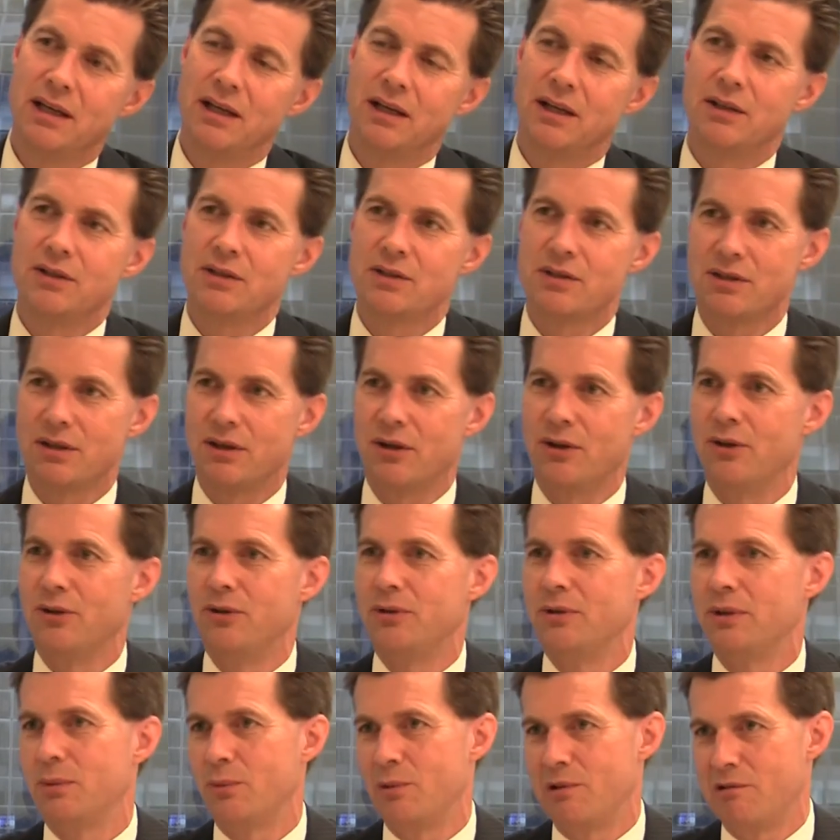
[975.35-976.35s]
And
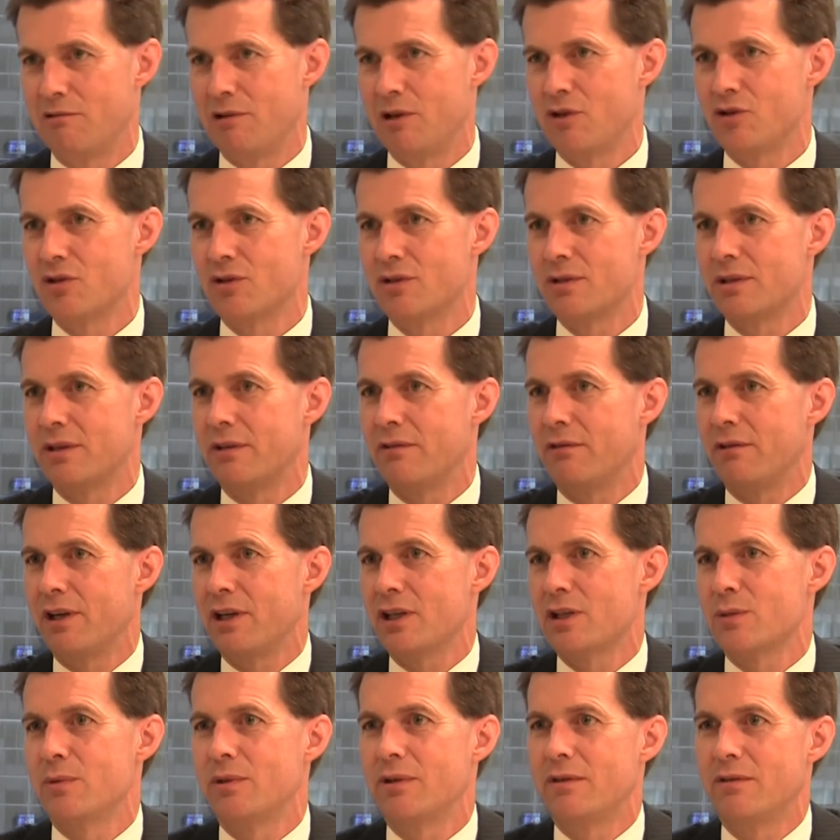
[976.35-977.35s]
so we're a registered
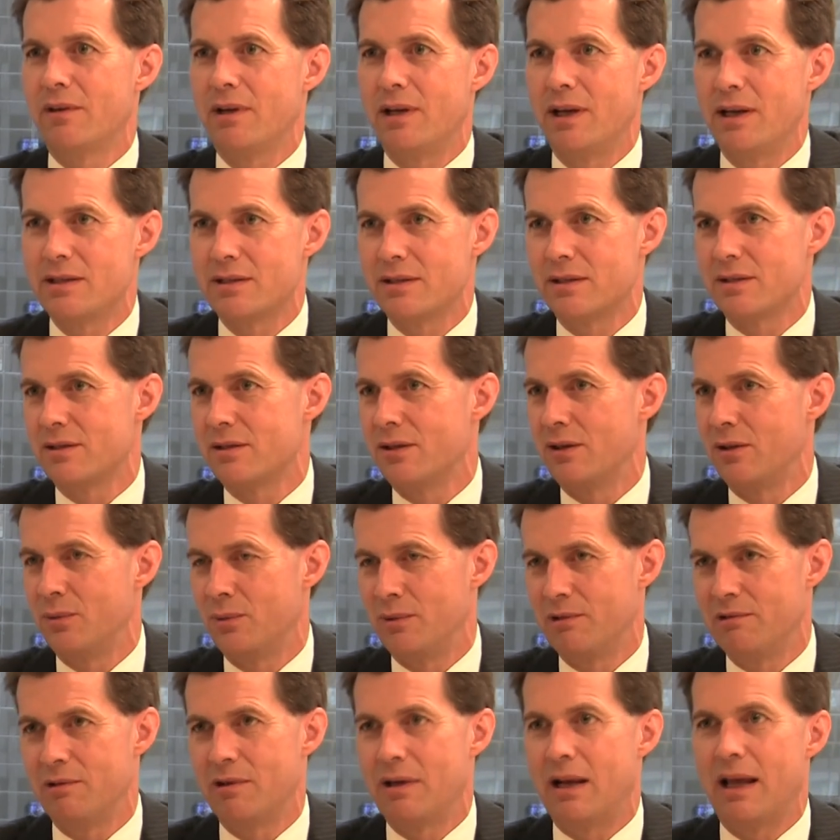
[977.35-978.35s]
investment advisor, so
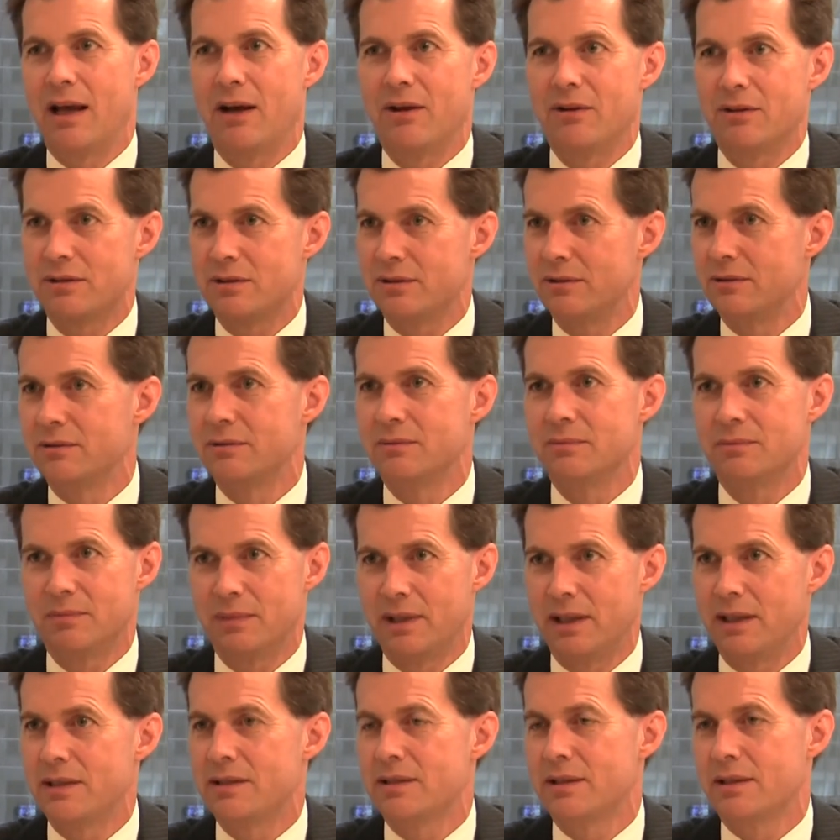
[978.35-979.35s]
we're allowed to
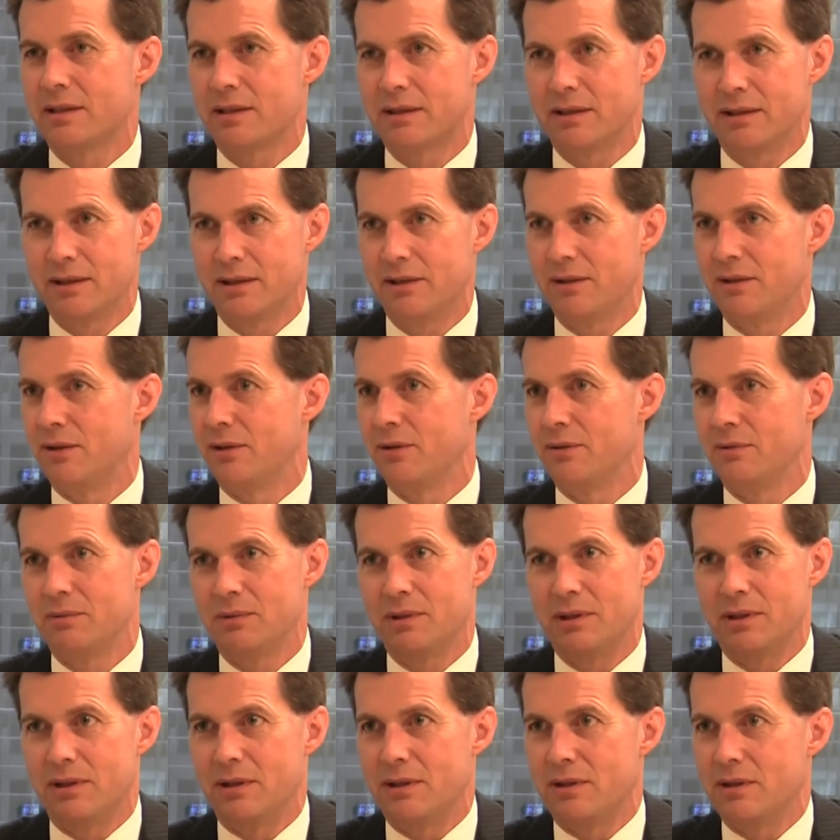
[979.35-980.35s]
basically, you know,
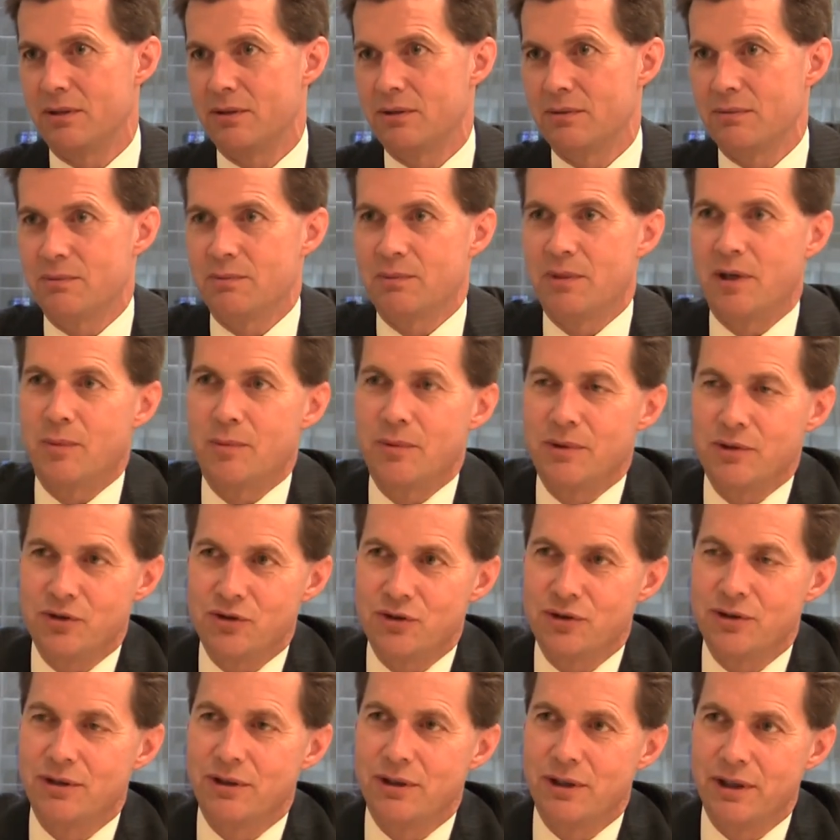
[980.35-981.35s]

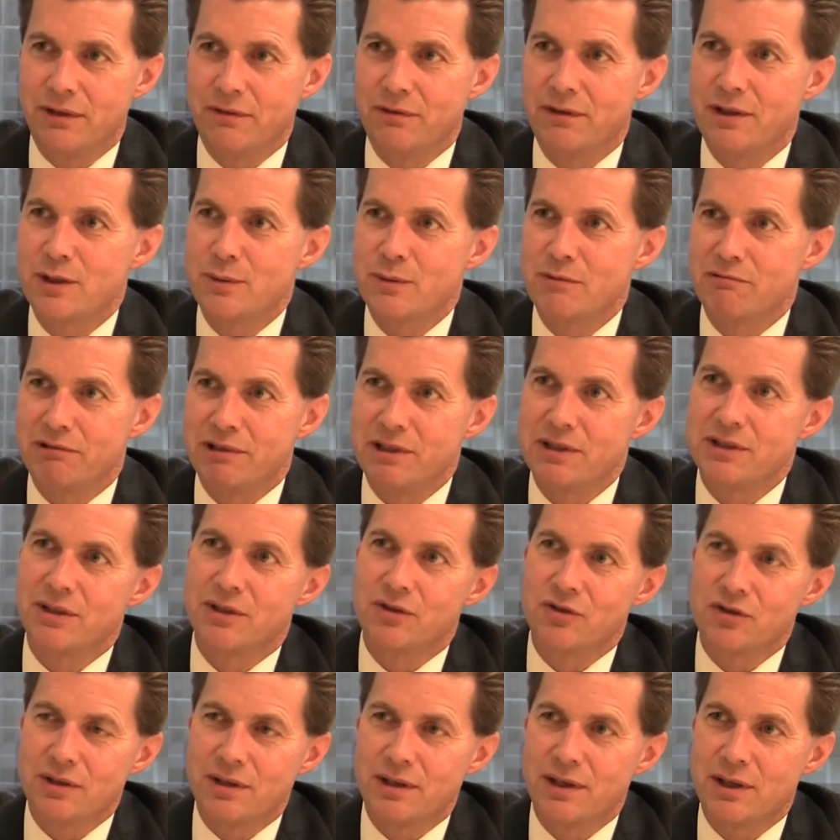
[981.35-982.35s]
publish uh, investment
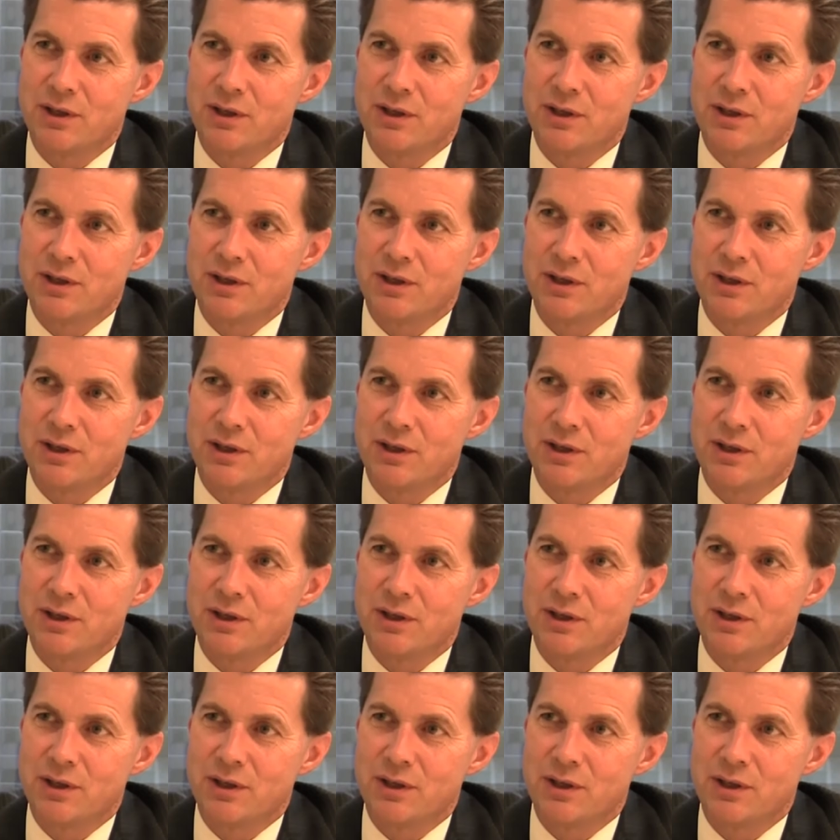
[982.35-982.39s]
research, so